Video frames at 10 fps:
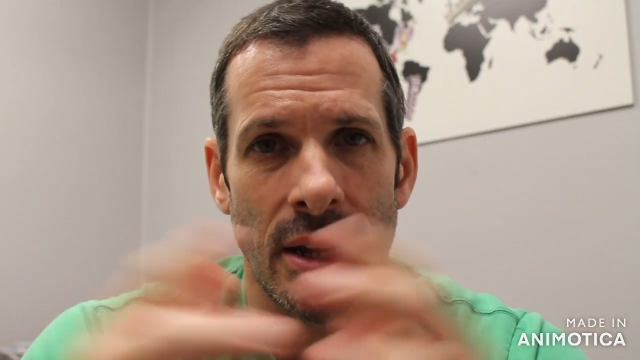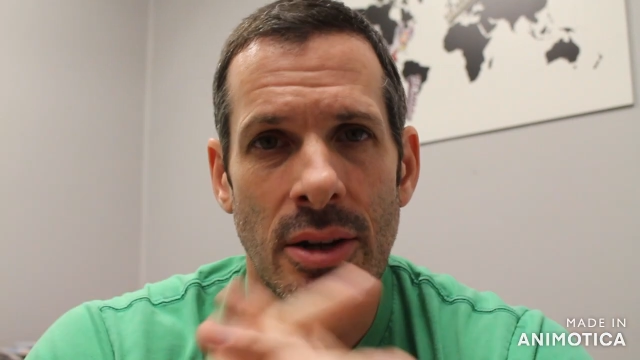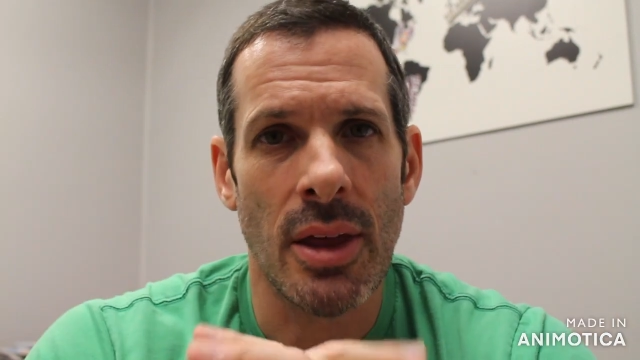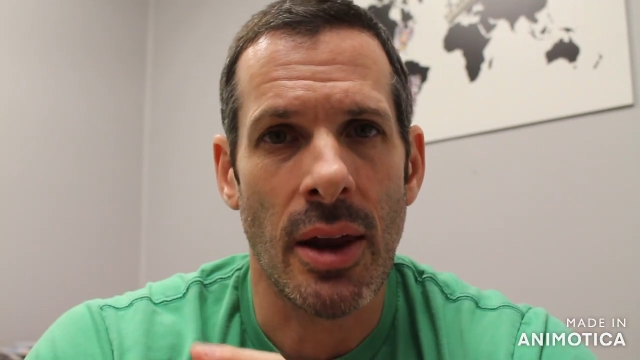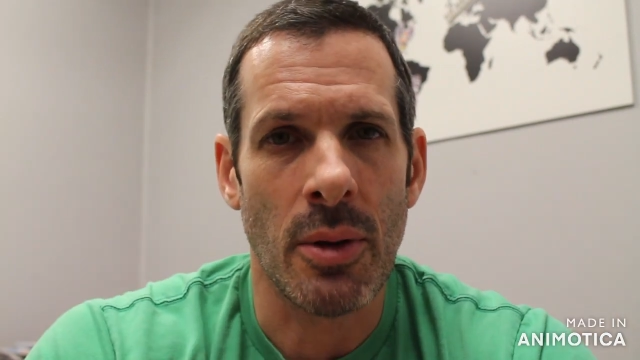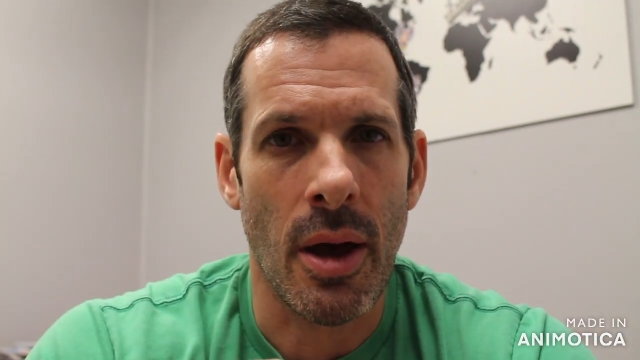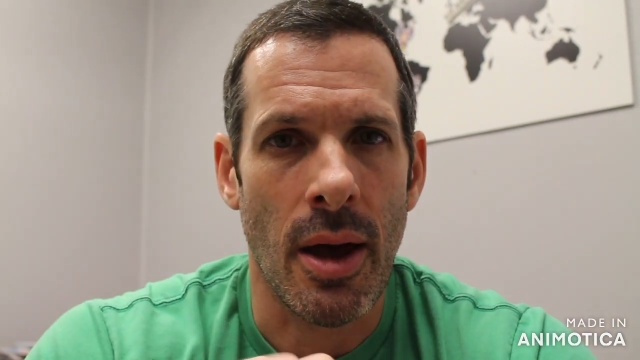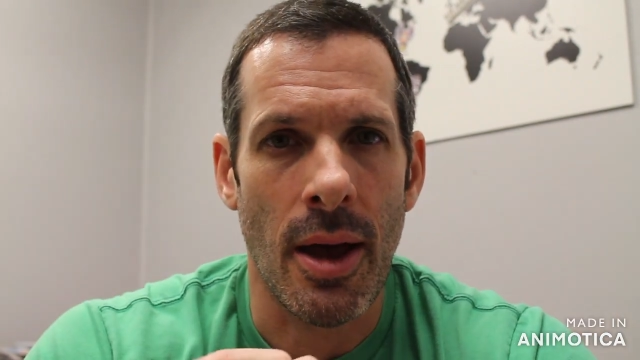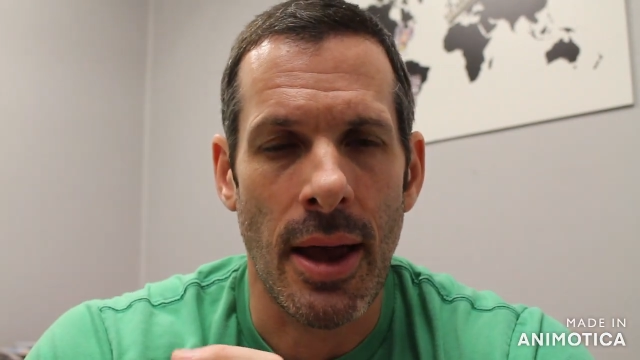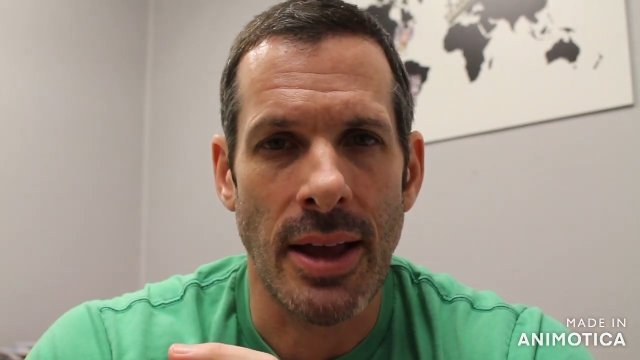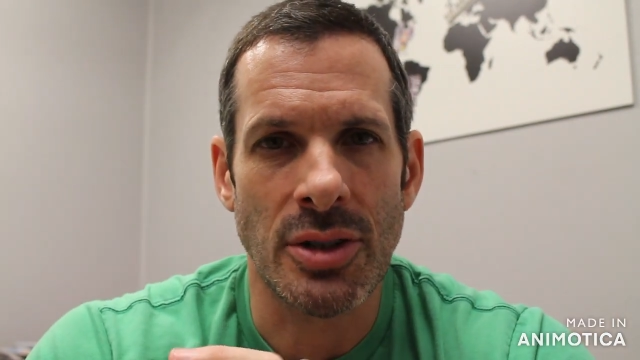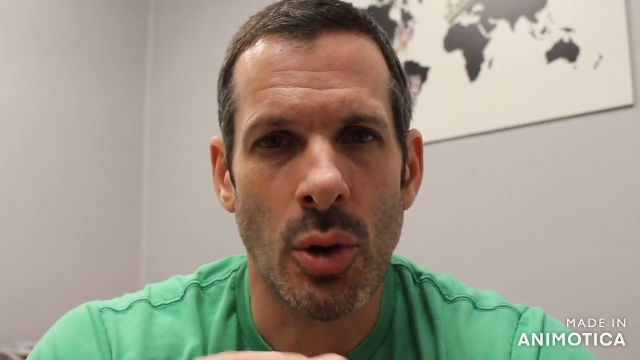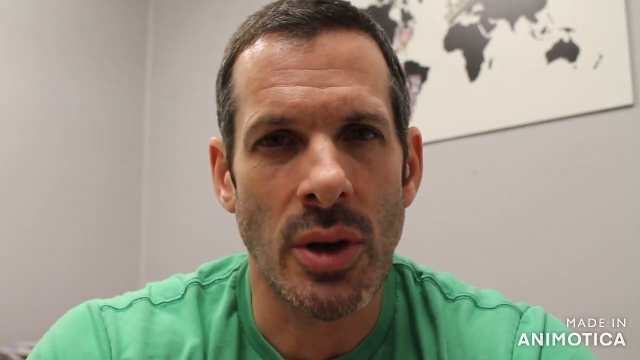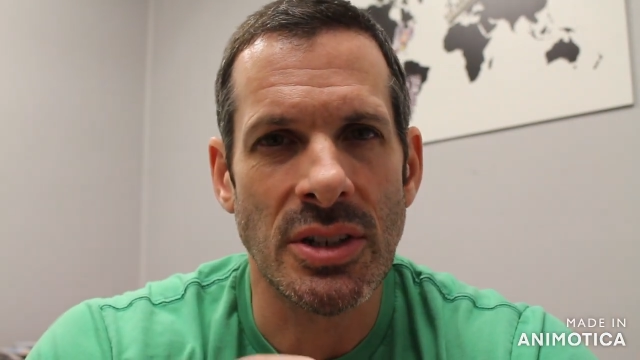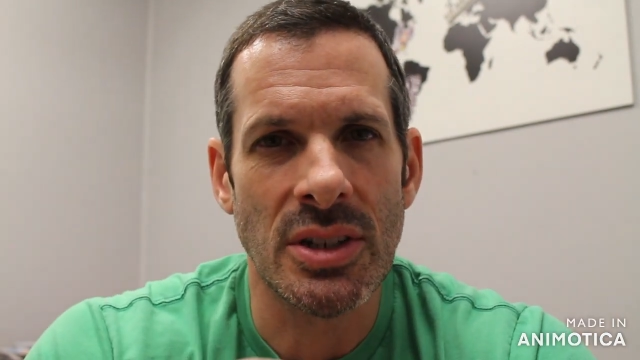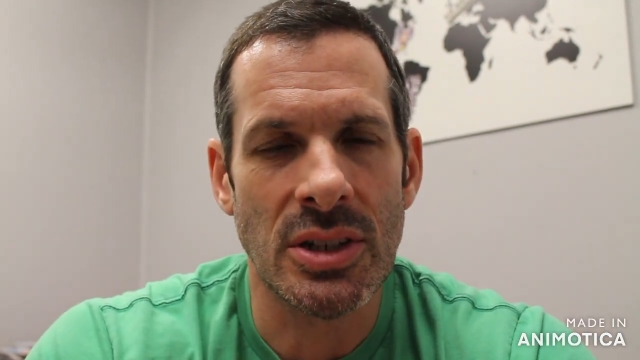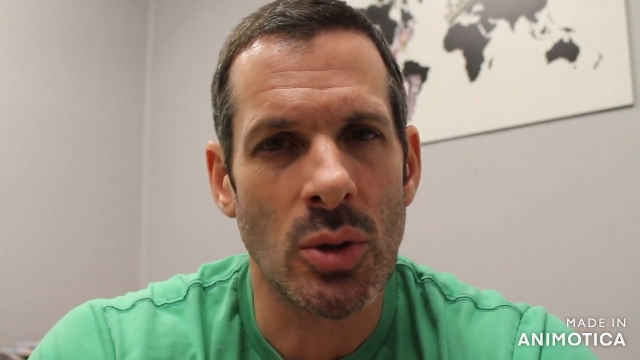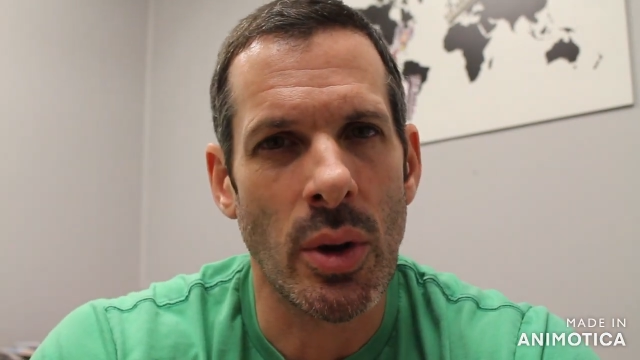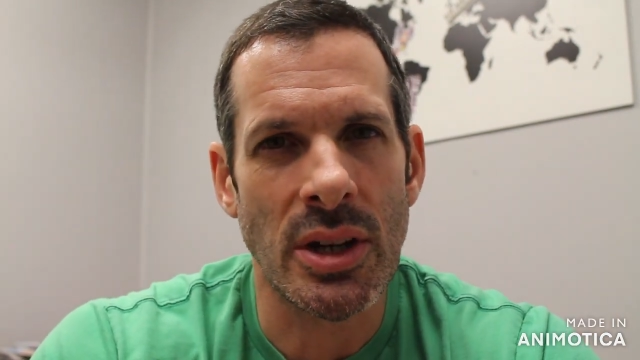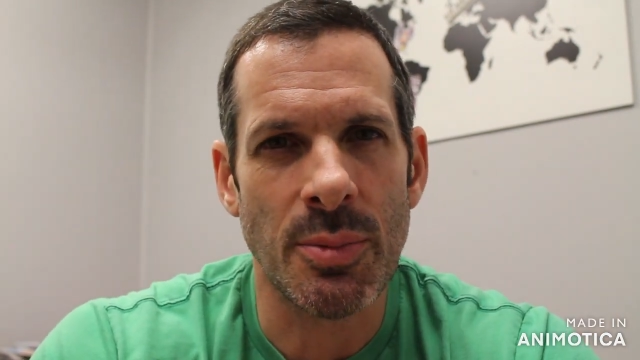get to that, answer questions
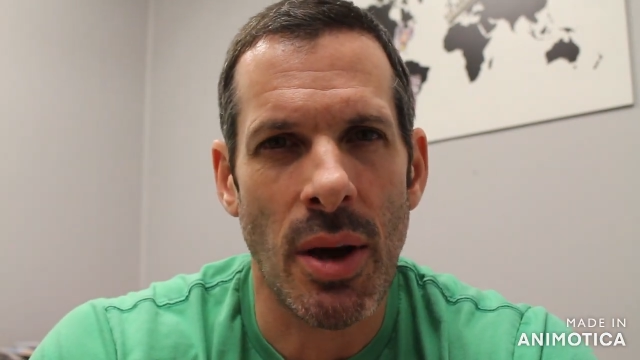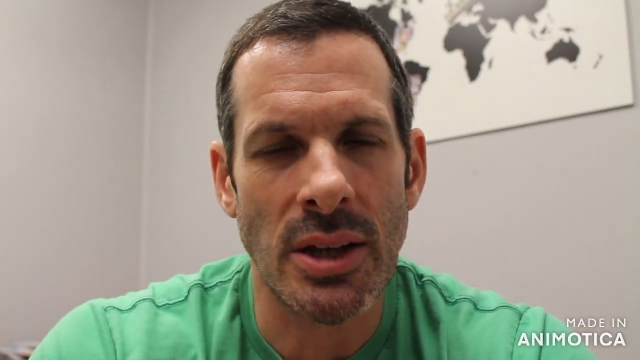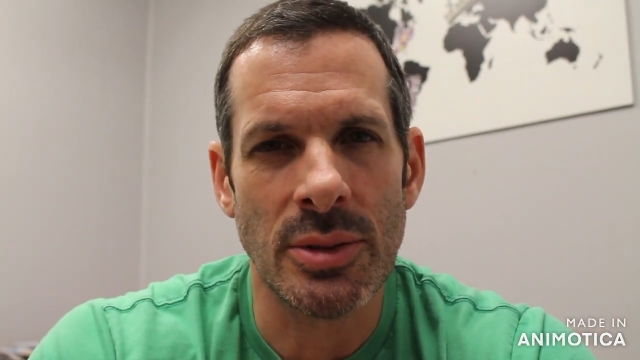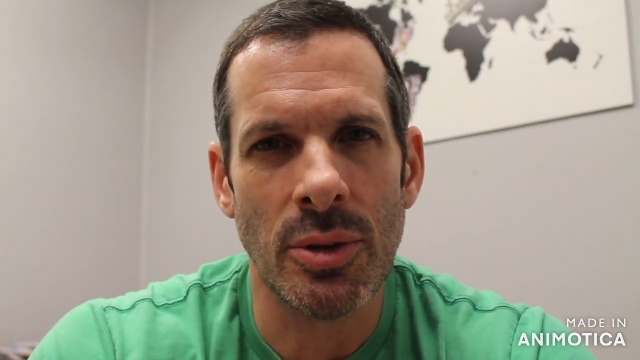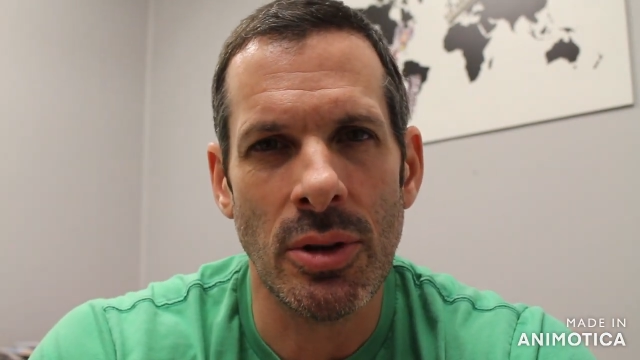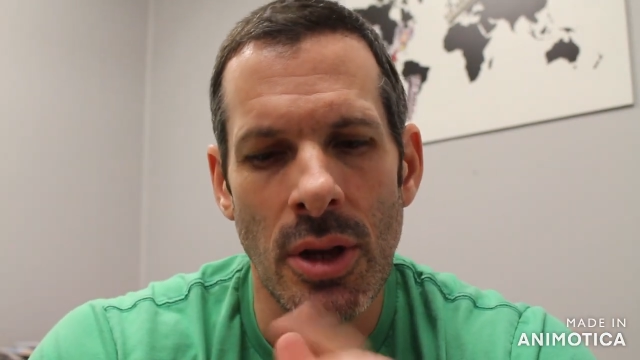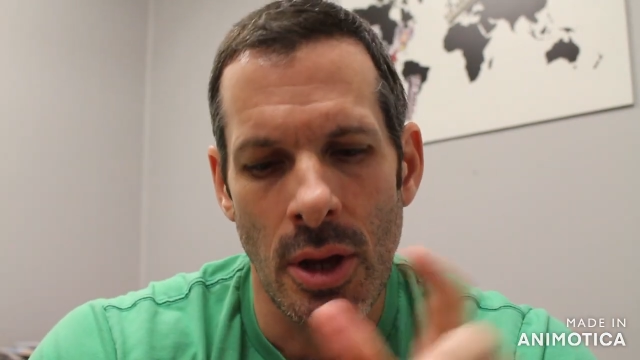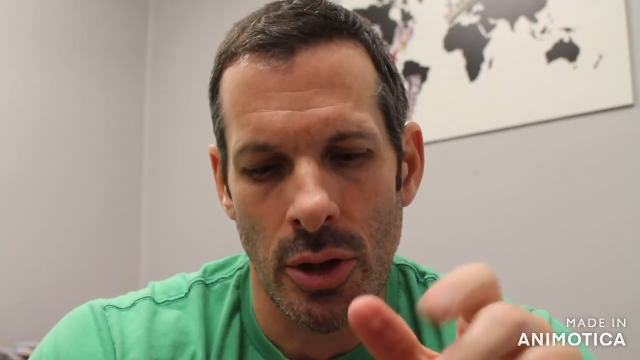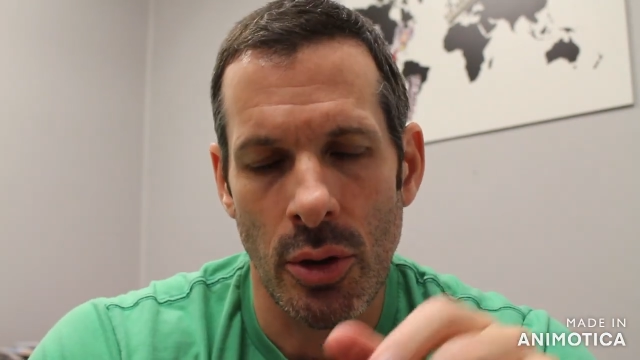as quick as possible.